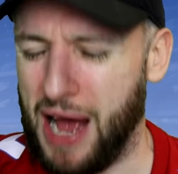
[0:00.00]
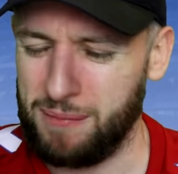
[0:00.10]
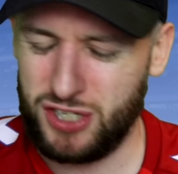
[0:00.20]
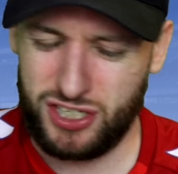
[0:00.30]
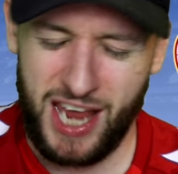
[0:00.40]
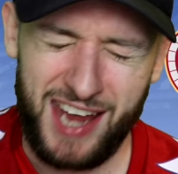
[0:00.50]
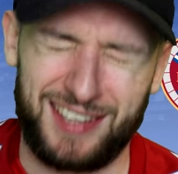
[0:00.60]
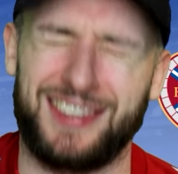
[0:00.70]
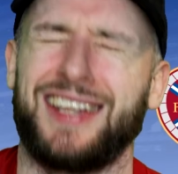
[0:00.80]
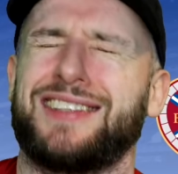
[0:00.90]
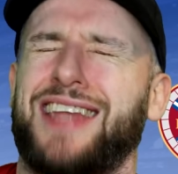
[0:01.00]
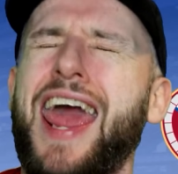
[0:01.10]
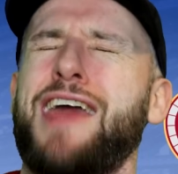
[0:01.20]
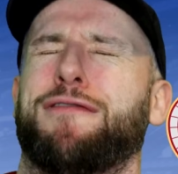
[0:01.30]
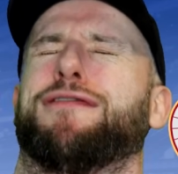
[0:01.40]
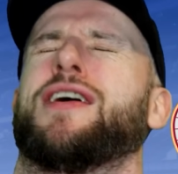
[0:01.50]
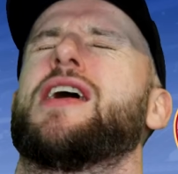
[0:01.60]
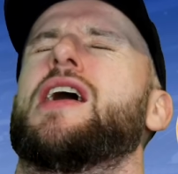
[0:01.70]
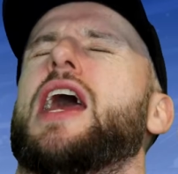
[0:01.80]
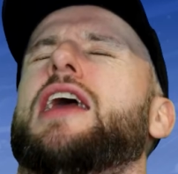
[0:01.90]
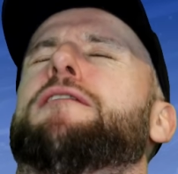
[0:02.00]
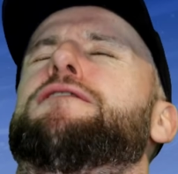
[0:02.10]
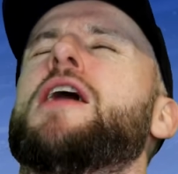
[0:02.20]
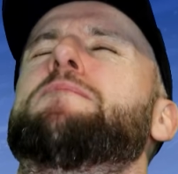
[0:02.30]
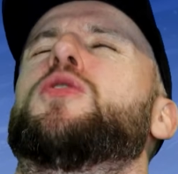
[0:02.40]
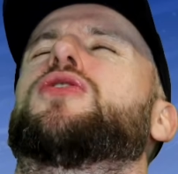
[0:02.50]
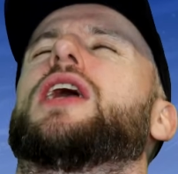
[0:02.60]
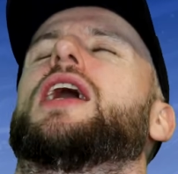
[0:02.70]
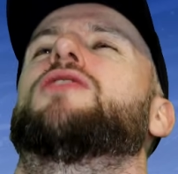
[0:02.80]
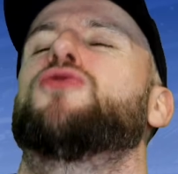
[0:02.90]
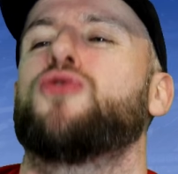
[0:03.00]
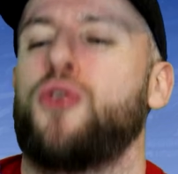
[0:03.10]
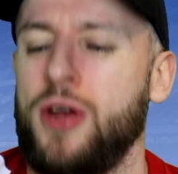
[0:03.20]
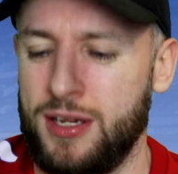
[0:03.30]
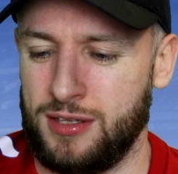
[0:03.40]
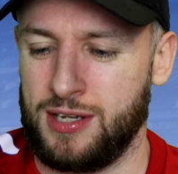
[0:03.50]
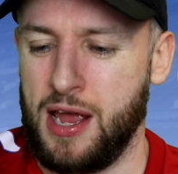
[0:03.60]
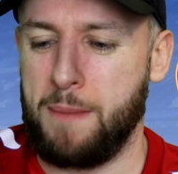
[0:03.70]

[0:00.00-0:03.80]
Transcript: I'm sick to death of football getting ruined